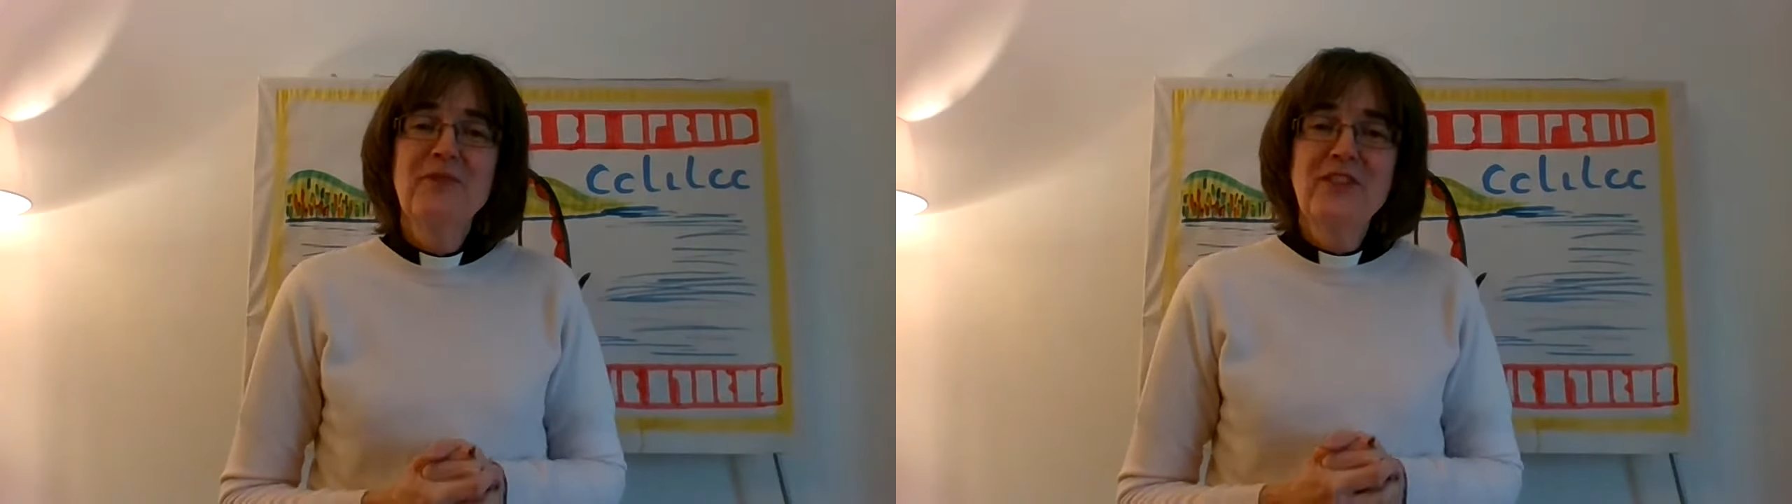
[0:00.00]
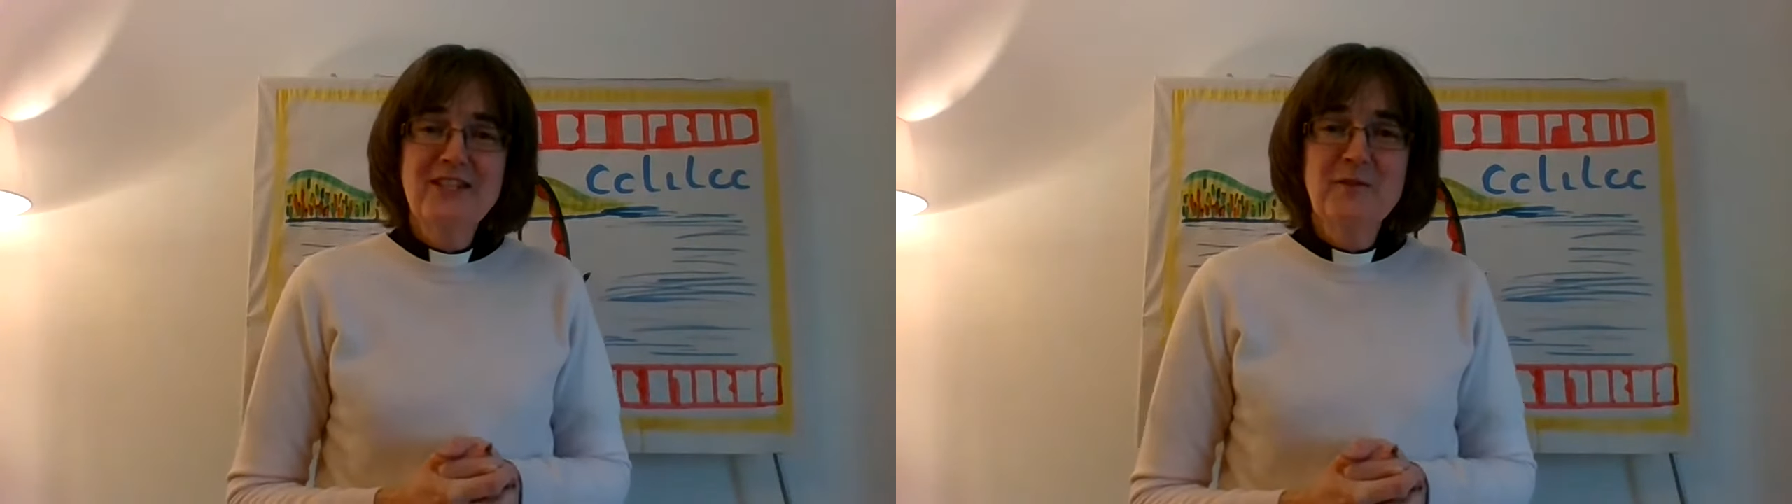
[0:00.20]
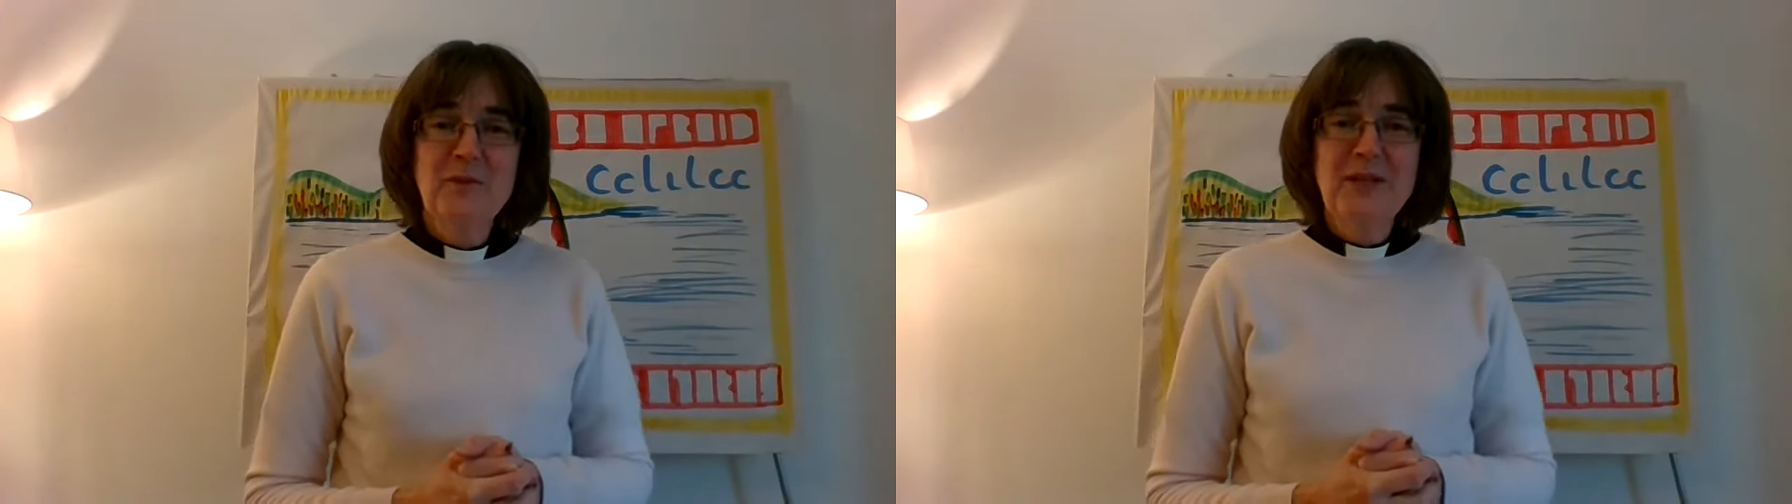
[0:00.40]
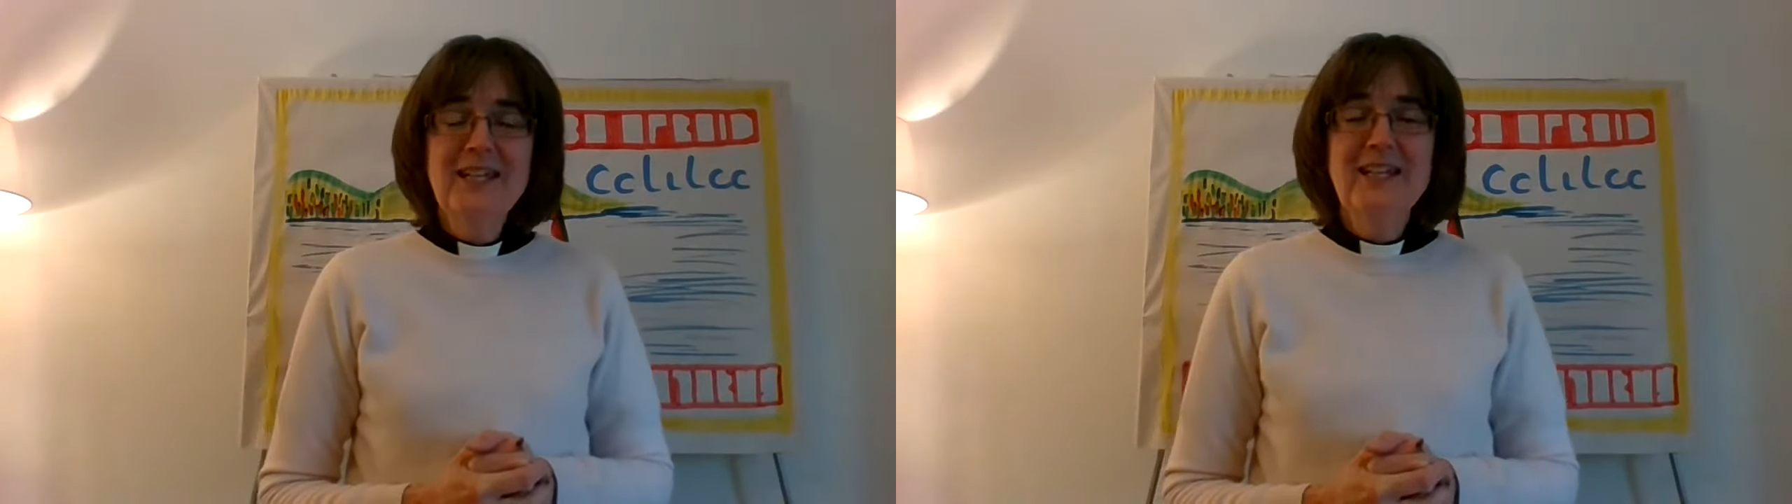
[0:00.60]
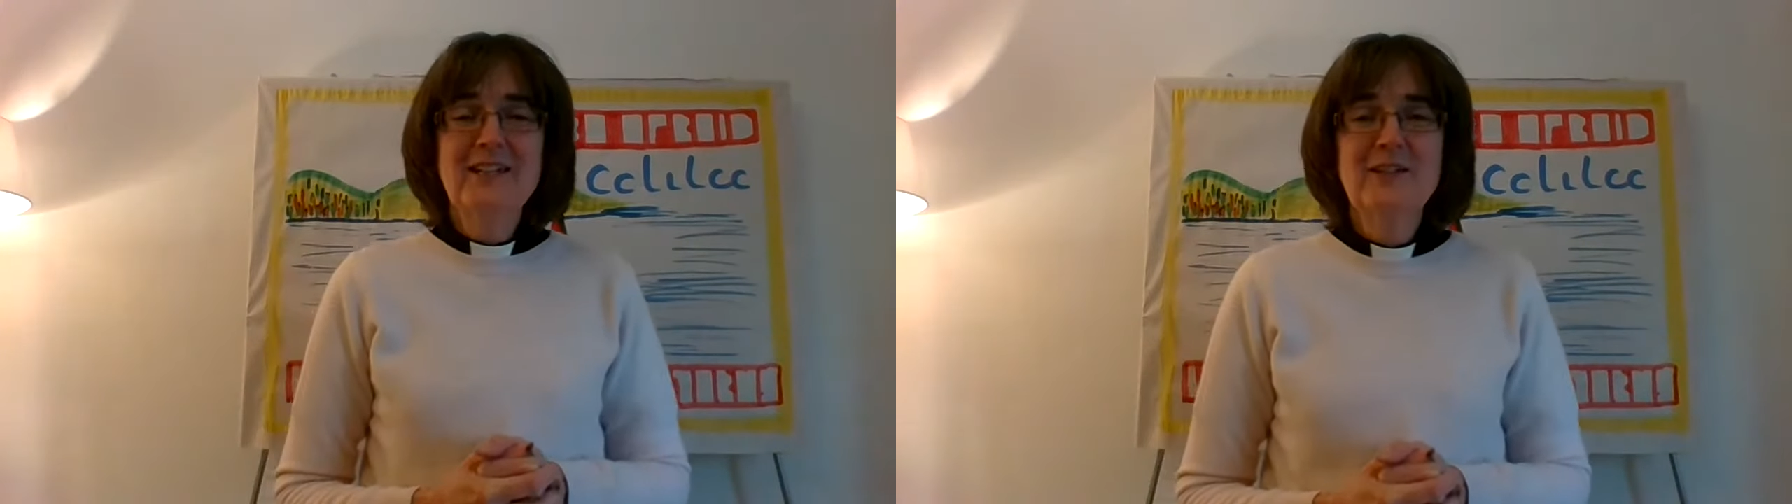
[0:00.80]
this
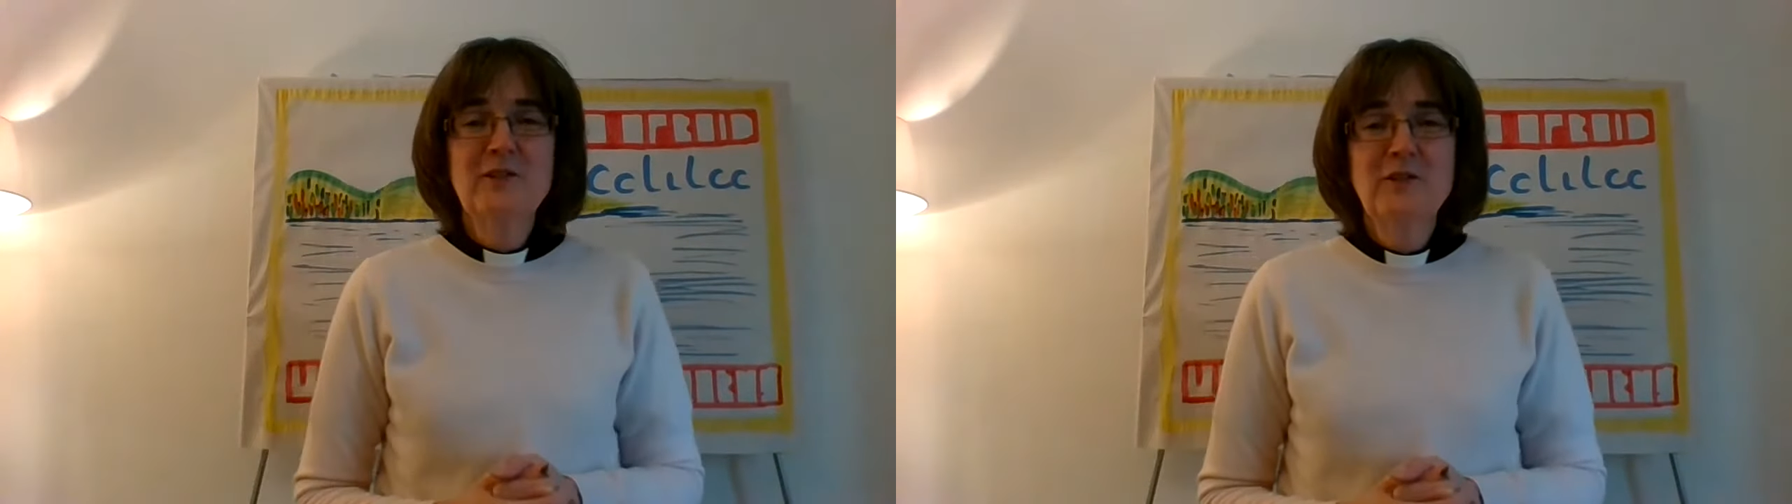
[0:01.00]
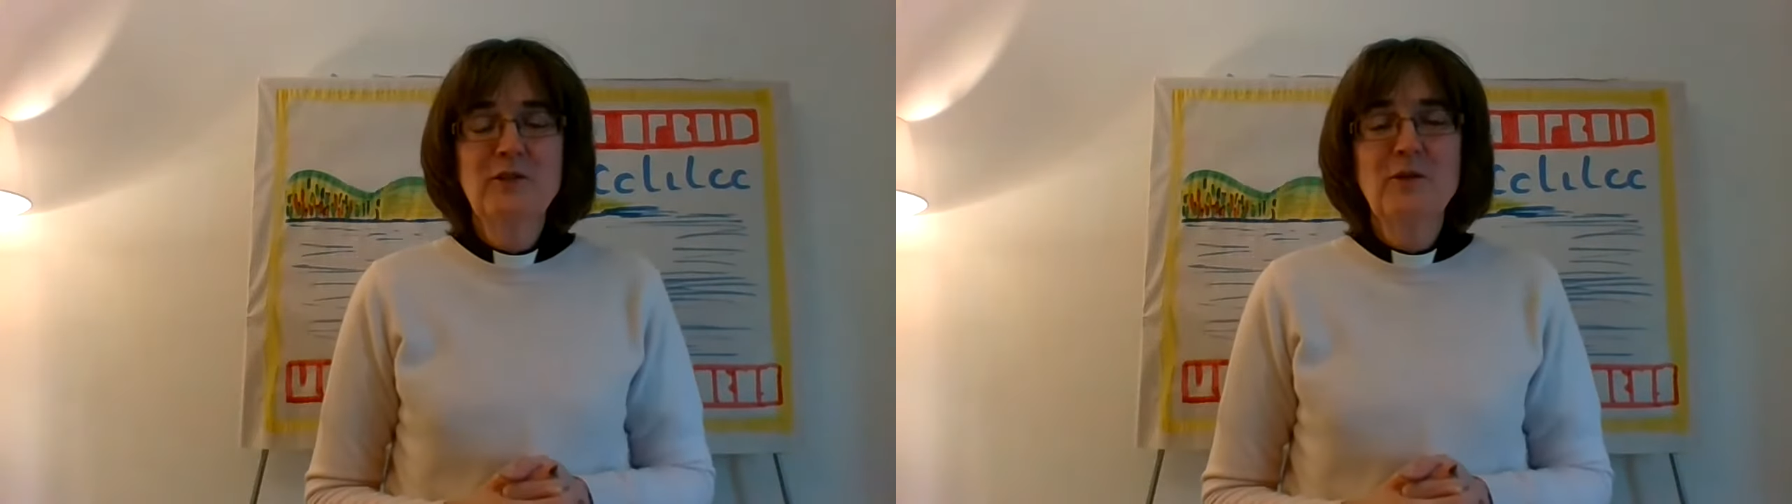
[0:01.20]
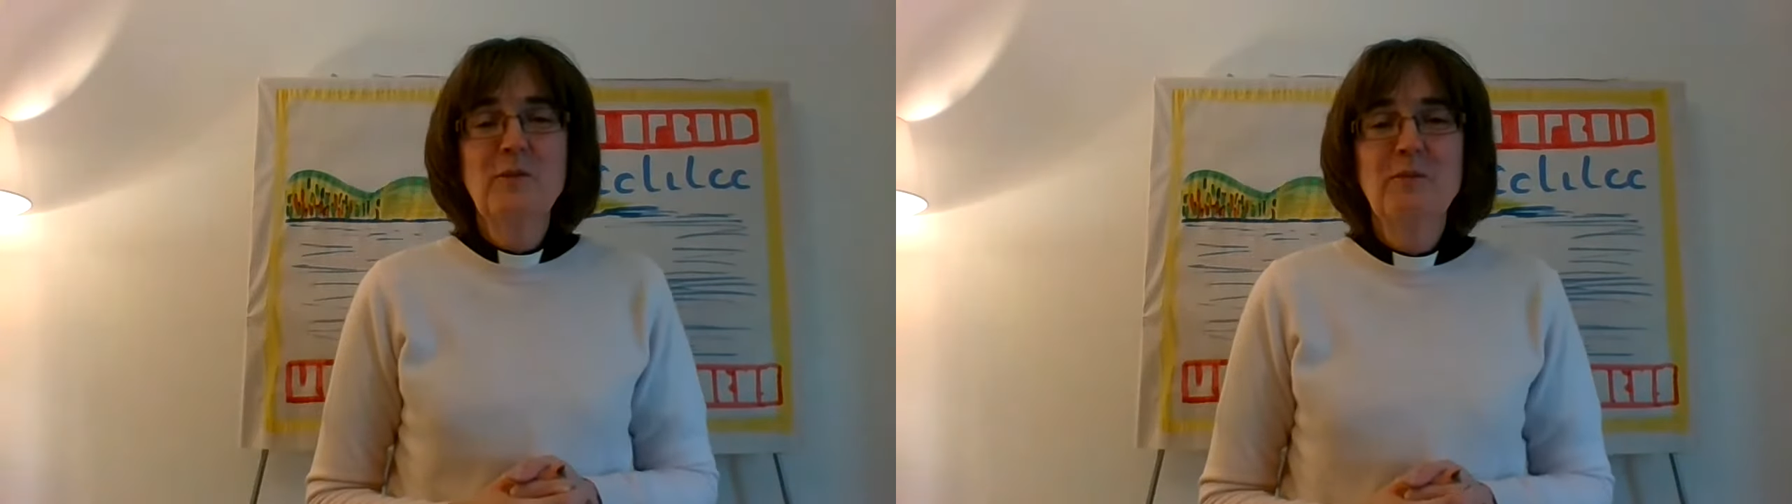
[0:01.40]
week to